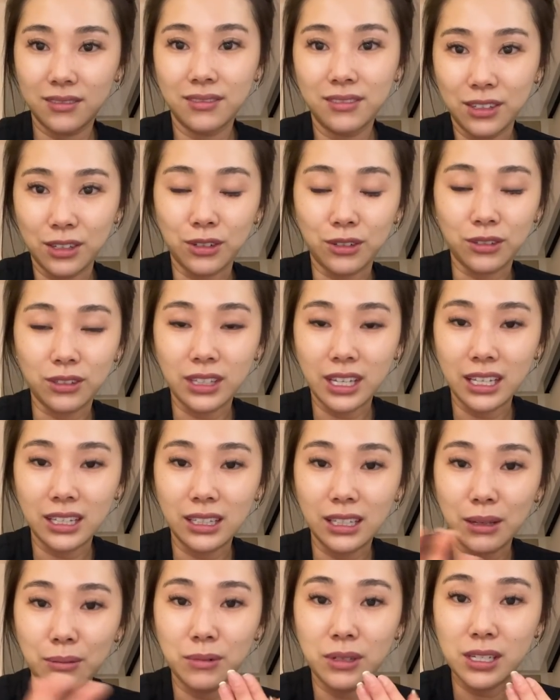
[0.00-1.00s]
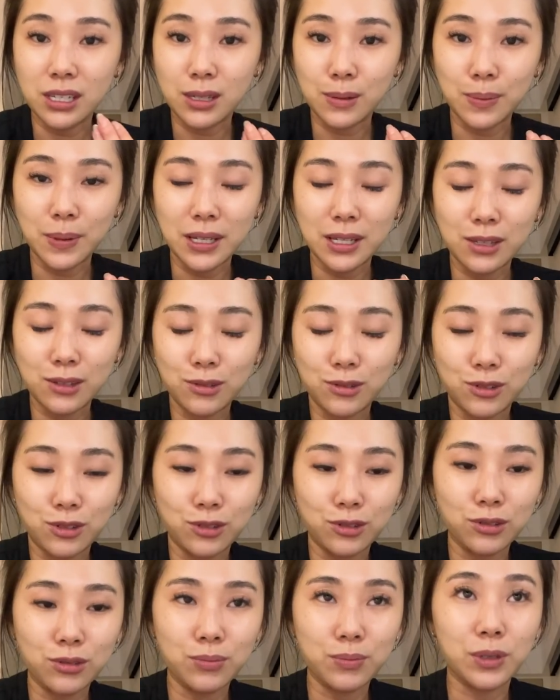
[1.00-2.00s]
you know, lend them this space to
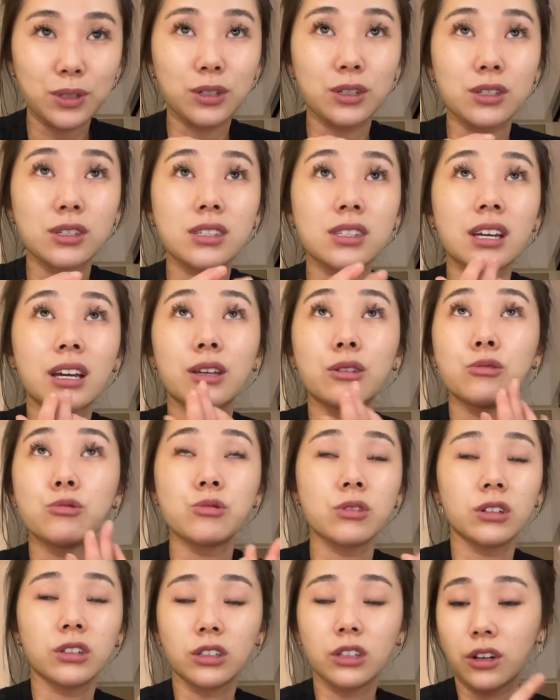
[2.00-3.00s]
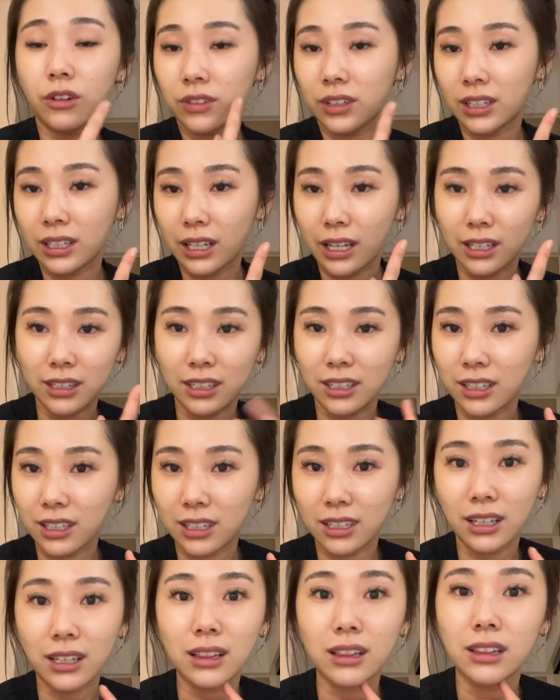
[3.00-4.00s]
shoot because I use a lot of their lighting
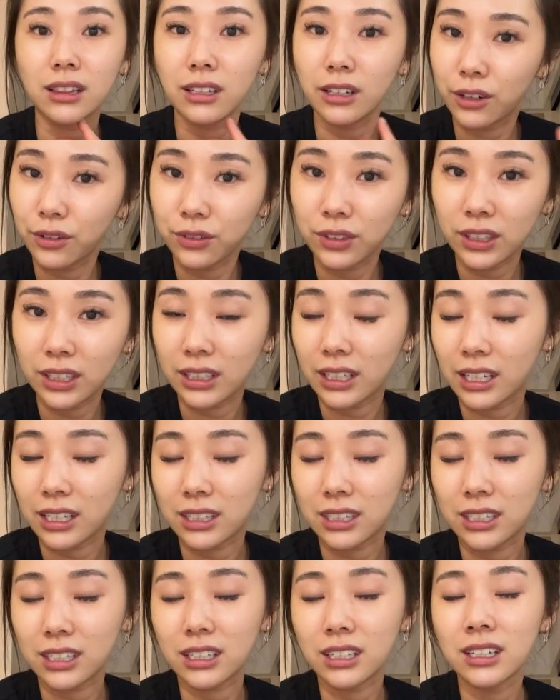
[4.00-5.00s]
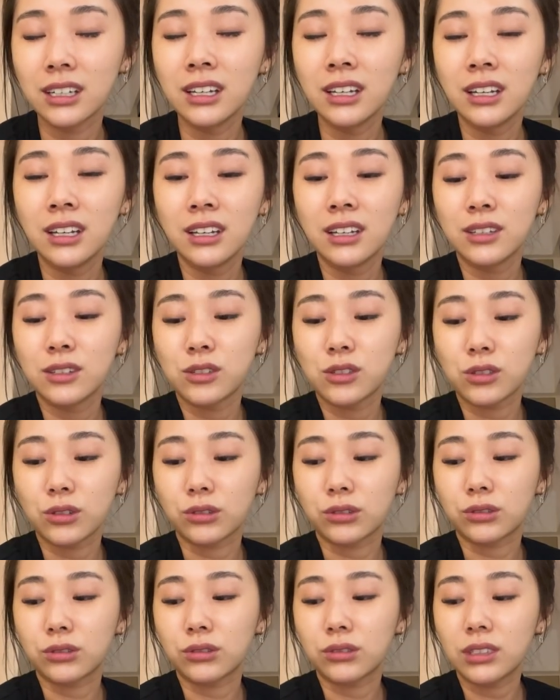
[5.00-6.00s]
and I love their lighting.
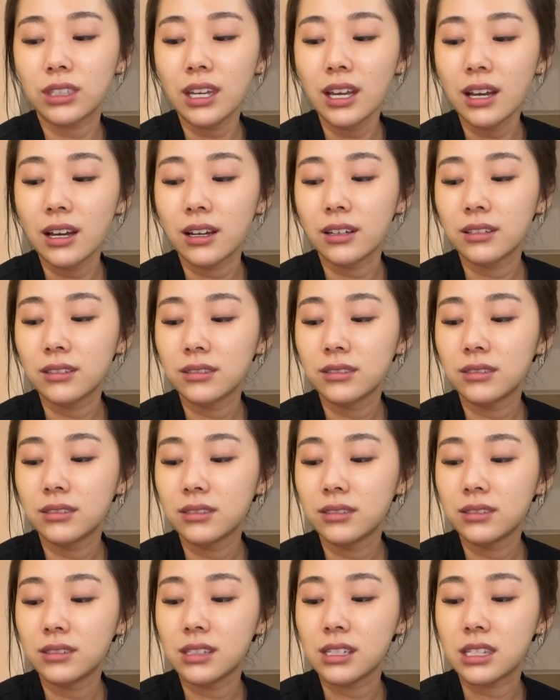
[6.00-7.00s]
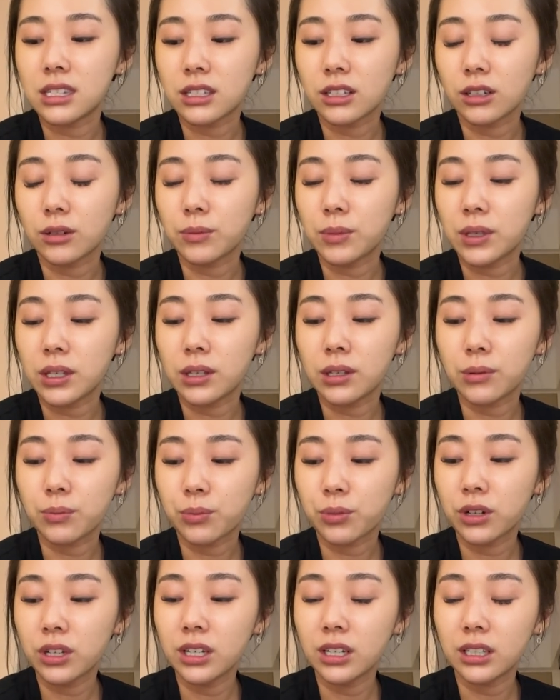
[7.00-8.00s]
So yeah, it's gonna be a
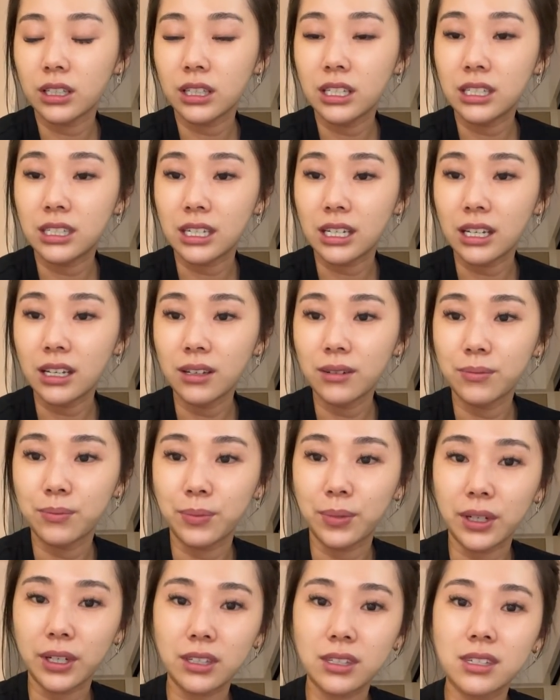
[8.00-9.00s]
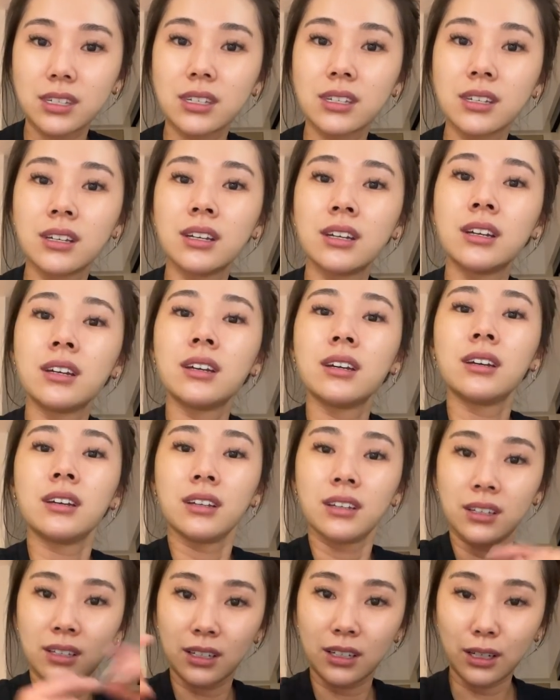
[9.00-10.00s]
pretty early day, but
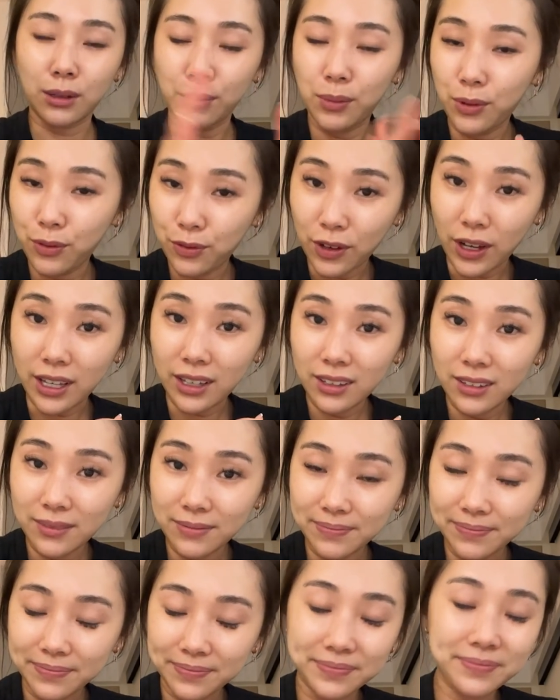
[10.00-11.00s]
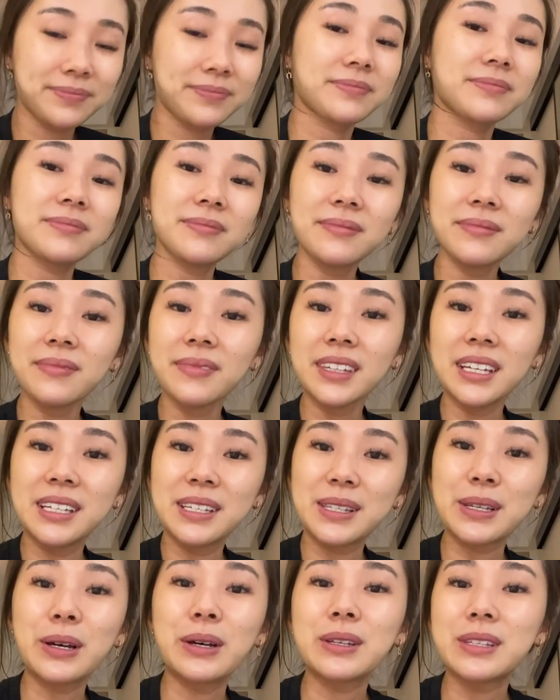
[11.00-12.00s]
gonna be fun.
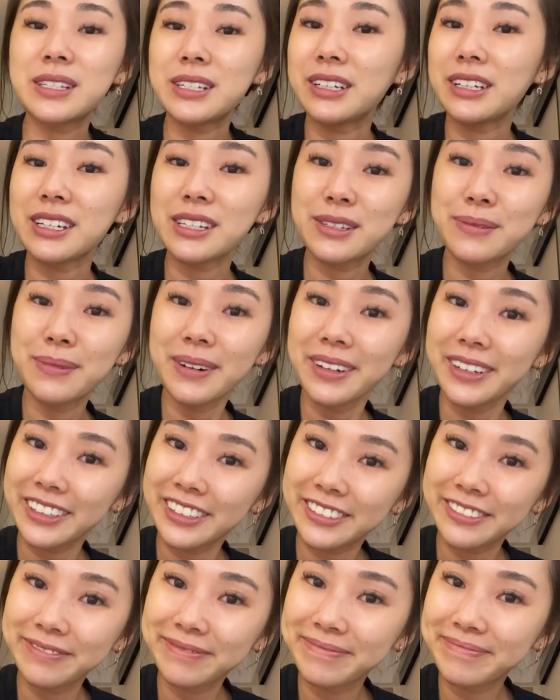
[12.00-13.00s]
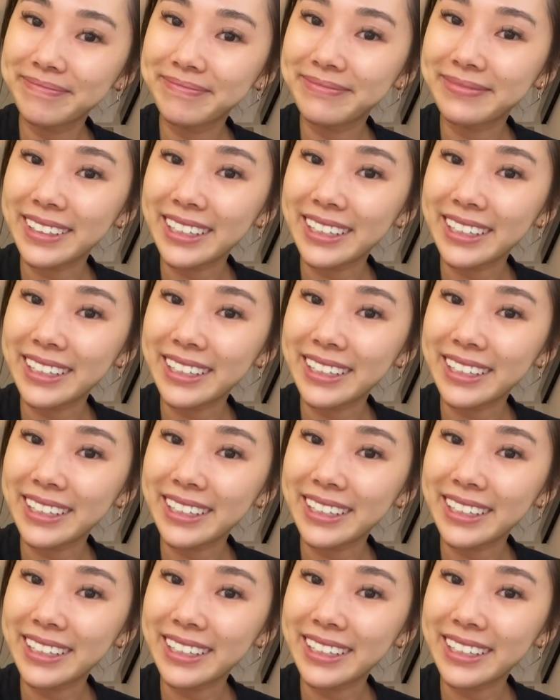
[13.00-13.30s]
So I'll see you guys tomorrow.